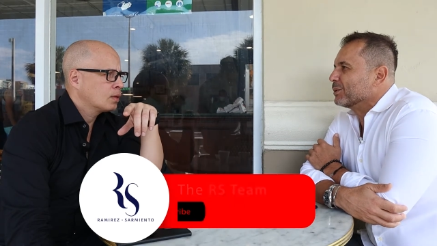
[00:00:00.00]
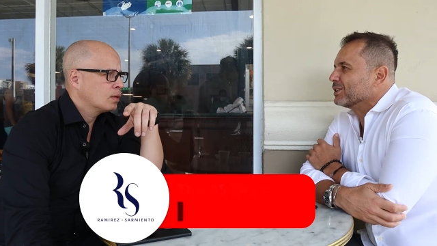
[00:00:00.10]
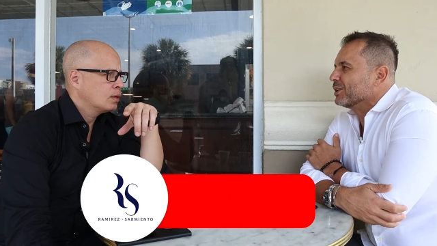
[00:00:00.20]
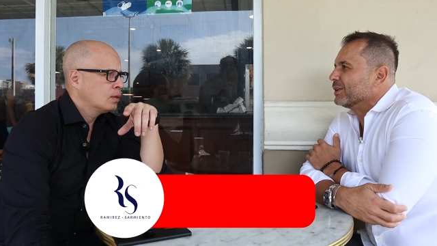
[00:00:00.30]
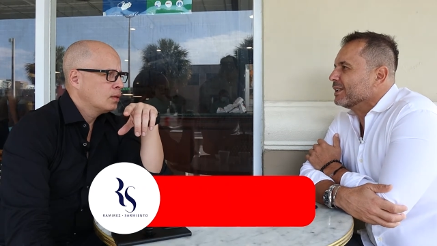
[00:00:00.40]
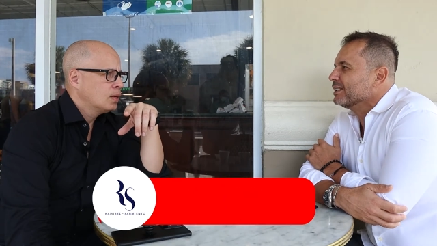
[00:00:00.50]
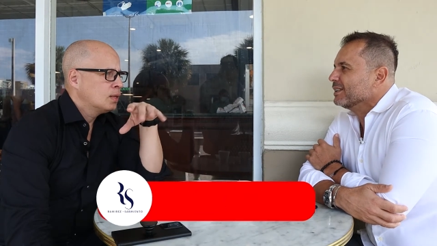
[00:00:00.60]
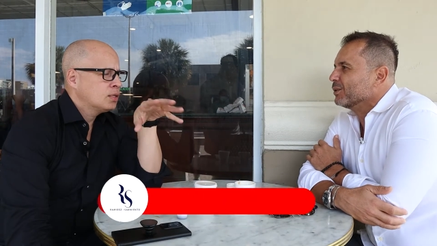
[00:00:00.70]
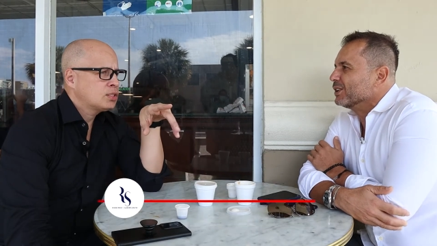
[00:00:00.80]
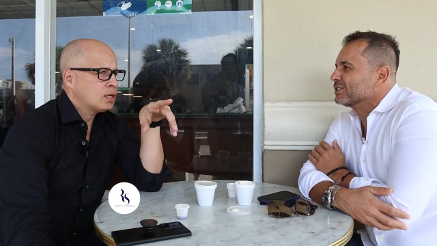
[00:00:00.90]
Speaker 1: that we're doing
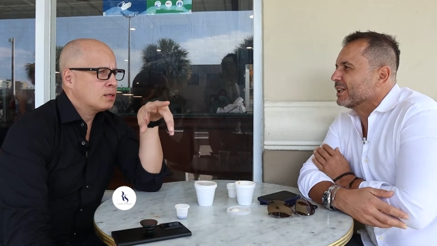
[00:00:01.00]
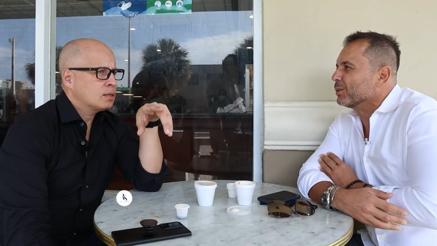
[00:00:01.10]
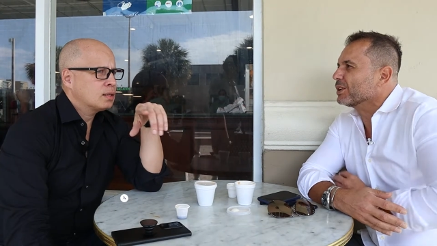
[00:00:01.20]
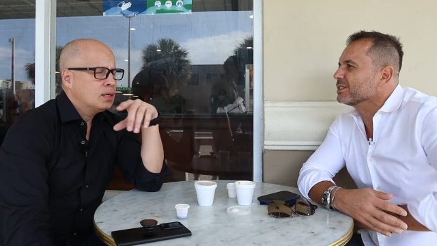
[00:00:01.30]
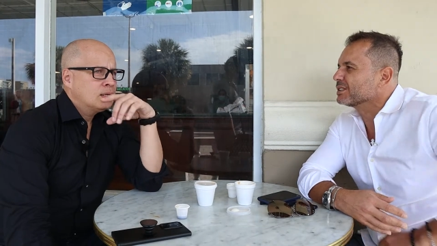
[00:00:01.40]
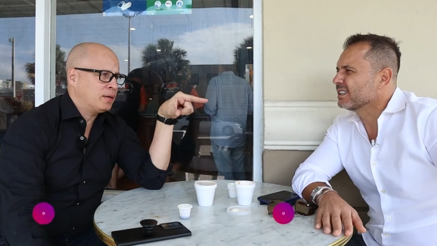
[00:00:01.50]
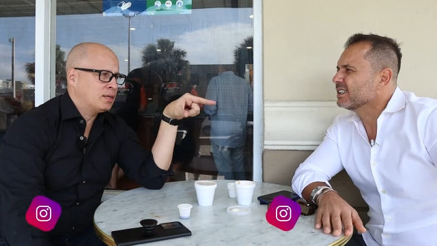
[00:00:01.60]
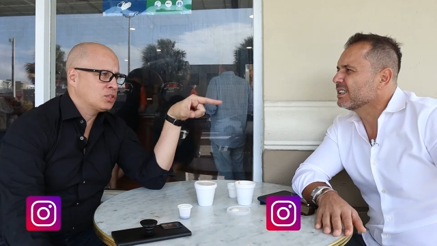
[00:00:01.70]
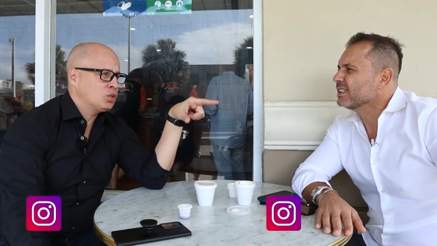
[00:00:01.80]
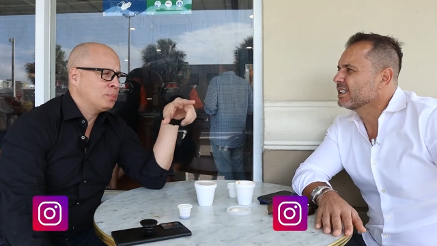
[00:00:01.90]
in the real estate world.
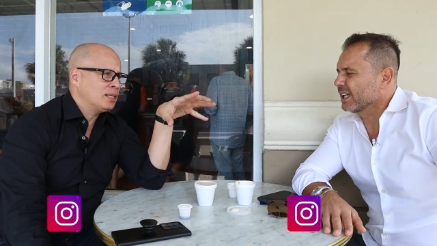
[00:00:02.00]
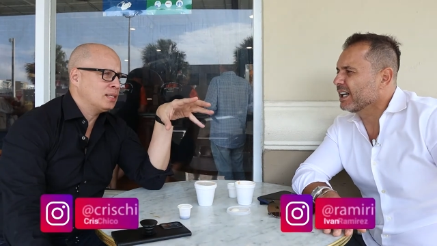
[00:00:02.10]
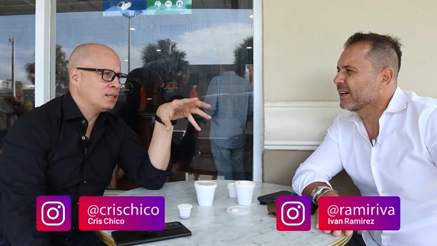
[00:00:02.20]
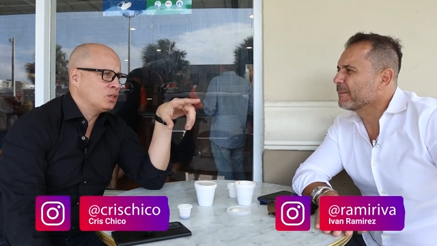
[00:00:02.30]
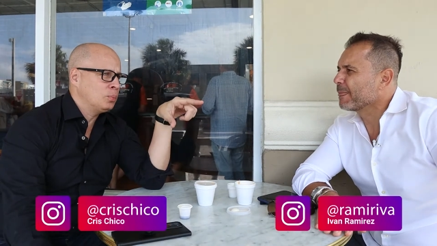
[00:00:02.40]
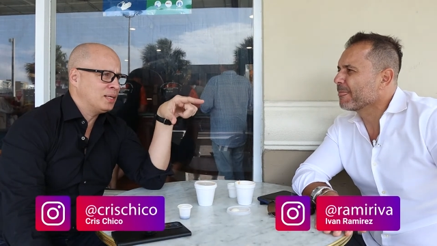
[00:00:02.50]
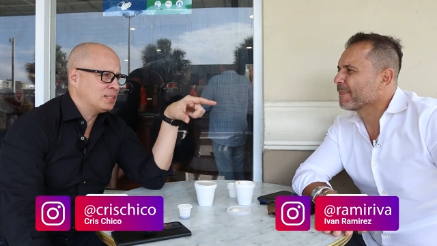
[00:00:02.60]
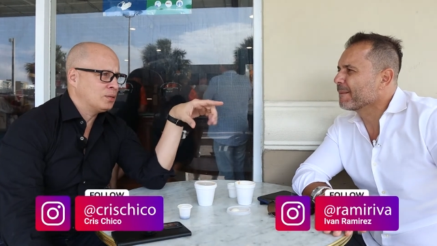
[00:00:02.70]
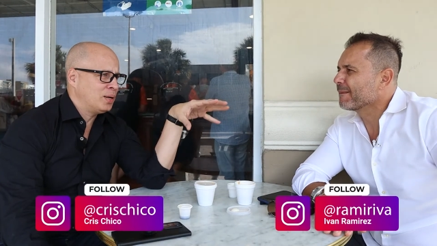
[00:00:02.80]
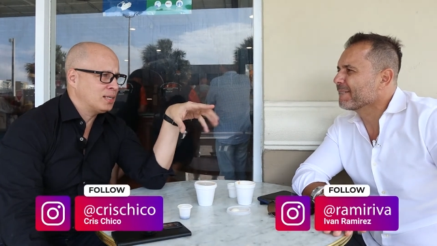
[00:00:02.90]
Speaker 2: Experience. You've been yeah. you've been
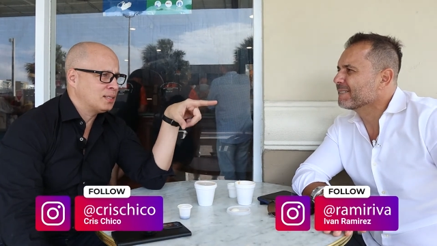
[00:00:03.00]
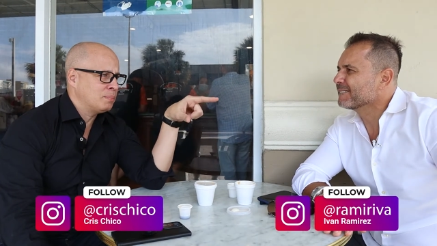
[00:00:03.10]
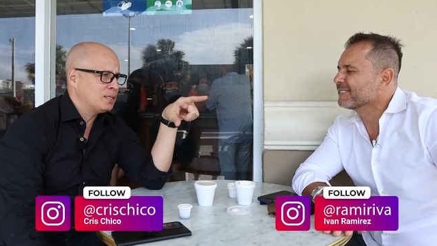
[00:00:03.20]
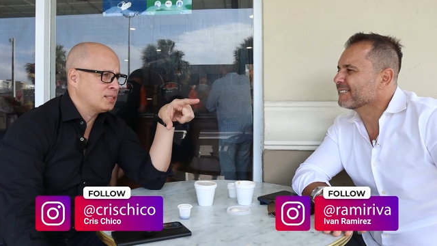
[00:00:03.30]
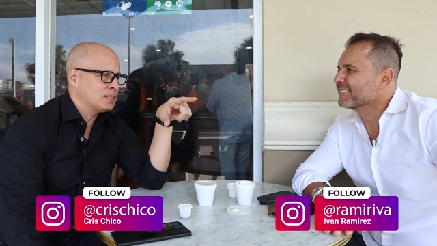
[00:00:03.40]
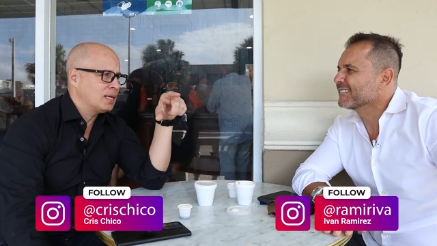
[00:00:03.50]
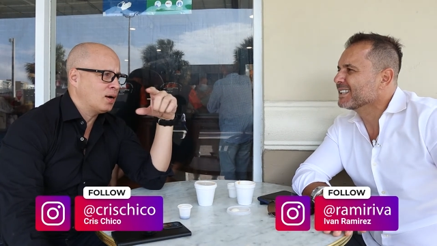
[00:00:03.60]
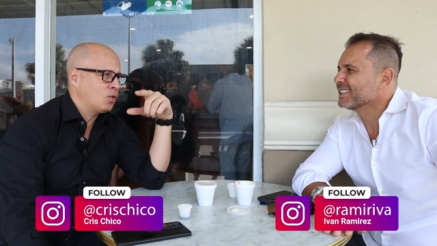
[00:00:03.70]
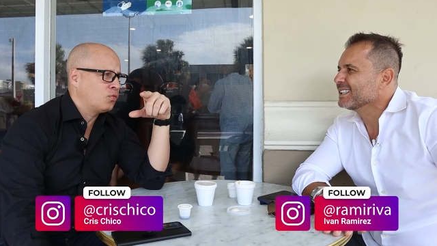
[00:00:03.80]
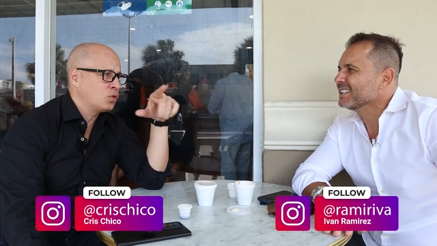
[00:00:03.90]
in the real estate business
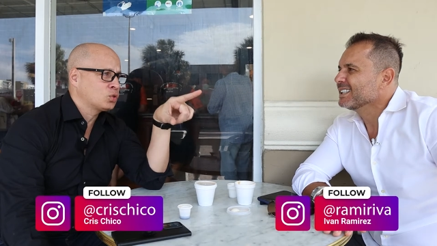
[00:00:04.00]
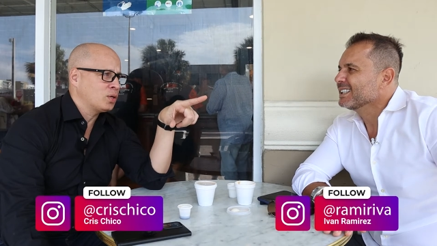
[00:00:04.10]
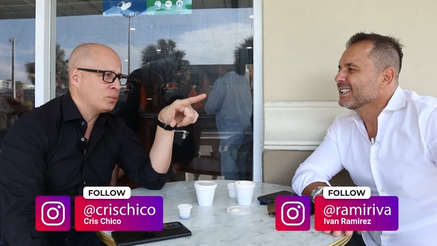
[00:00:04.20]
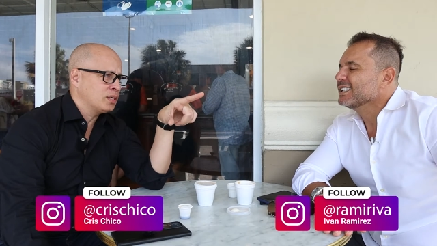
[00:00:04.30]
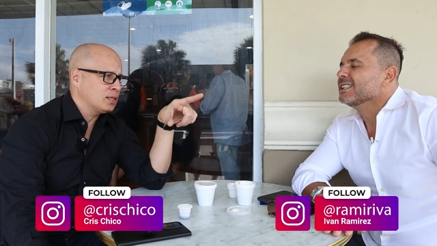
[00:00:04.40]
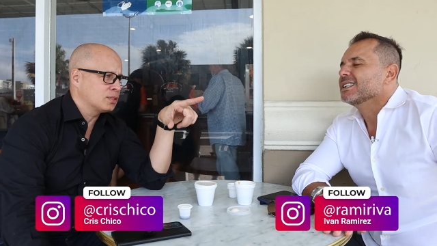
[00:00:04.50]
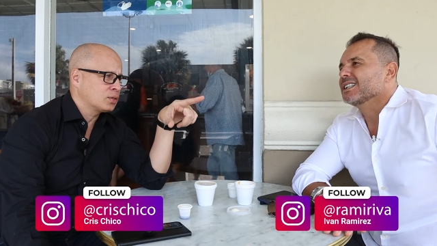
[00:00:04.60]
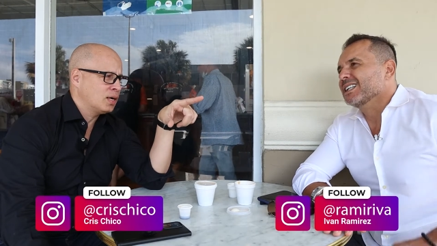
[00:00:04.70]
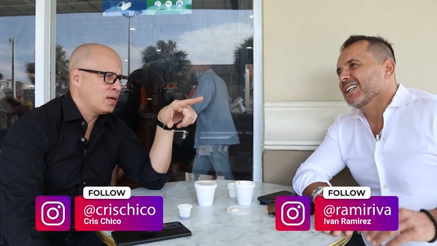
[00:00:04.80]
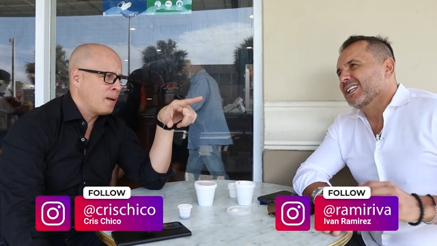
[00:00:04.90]
now for 21
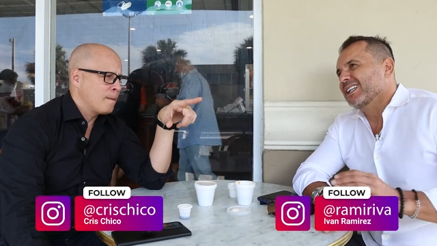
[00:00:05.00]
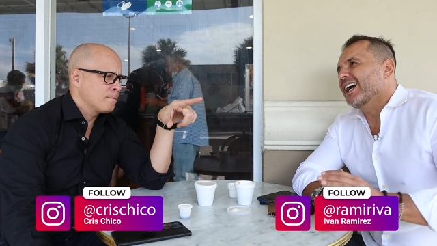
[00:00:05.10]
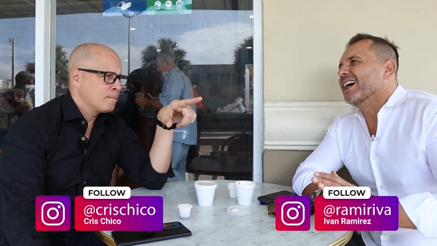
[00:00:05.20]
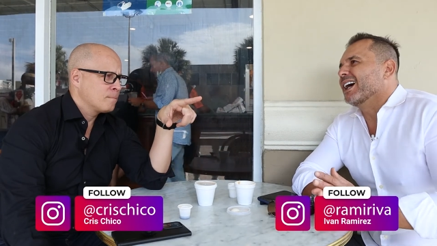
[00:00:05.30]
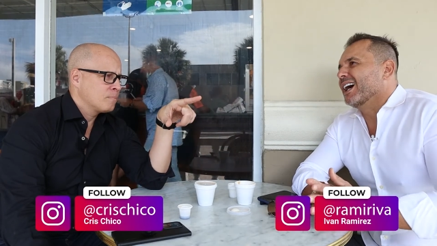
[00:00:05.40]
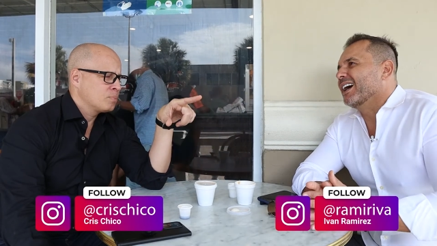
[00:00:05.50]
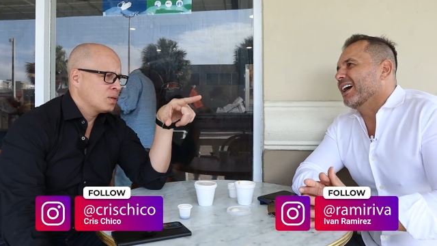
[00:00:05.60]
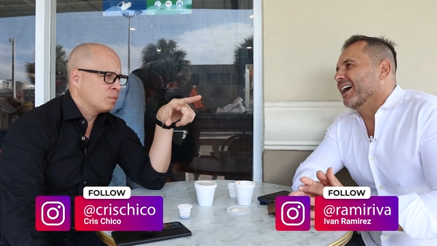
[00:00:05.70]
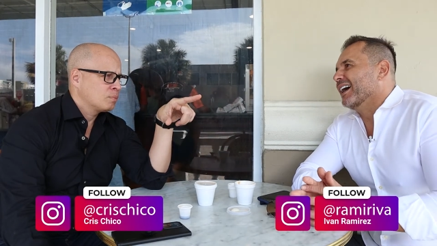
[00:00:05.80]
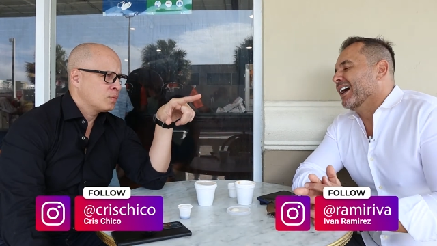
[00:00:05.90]
years, right? Yeah, I,
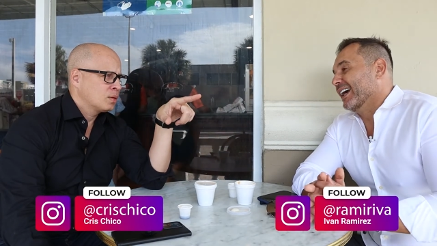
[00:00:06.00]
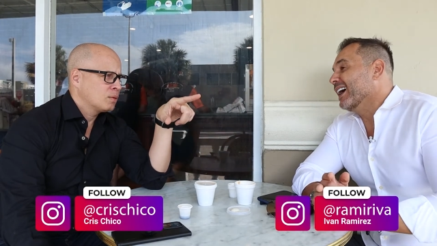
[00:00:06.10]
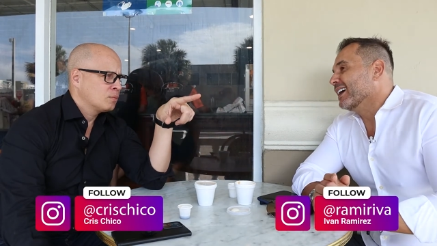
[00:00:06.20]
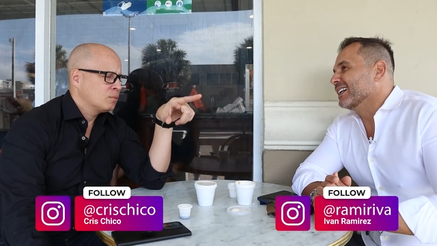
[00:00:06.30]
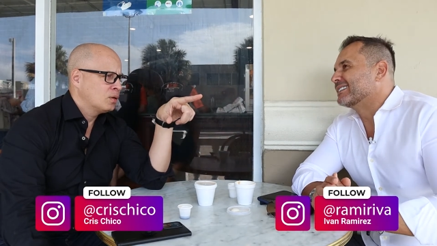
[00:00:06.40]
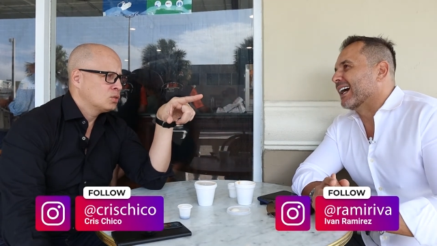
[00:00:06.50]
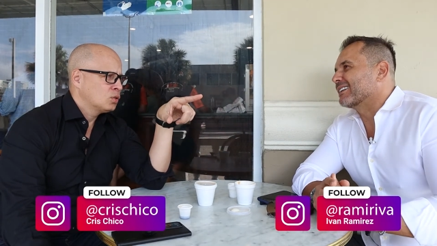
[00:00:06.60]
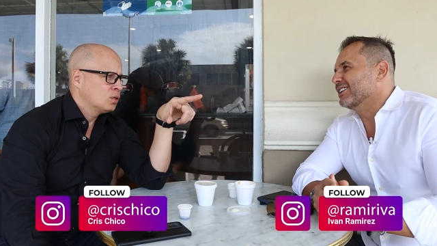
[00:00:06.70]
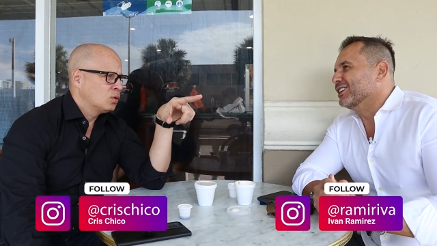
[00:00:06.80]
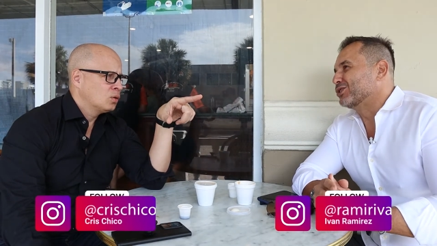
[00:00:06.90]
Speaker 1: yeah,
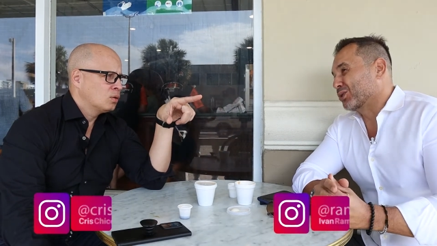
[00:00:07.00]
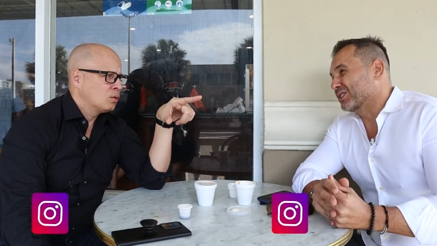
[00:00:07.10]
exactly.